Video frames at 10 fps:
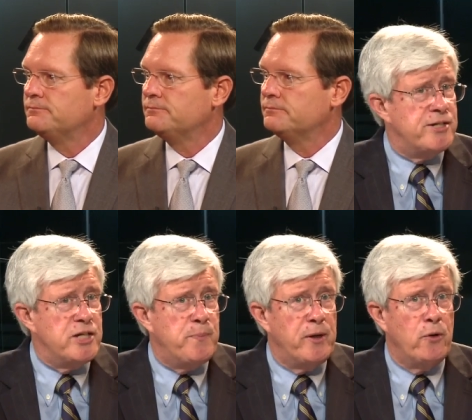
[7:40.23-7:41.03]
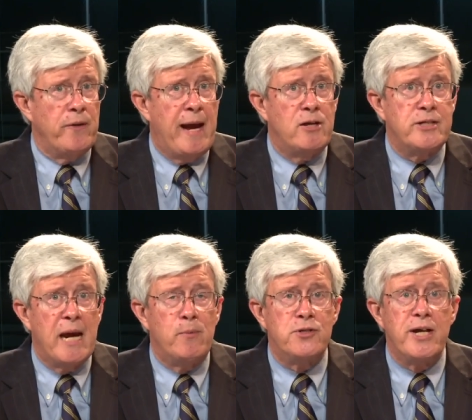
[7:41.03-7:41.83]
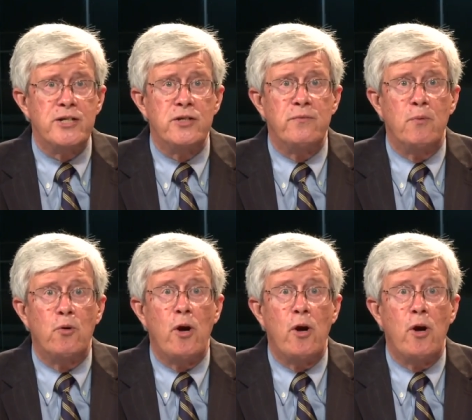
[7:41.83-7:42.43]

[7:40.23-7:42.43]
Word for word: The new Tennessee Speaker of the House, Cameron Sexton from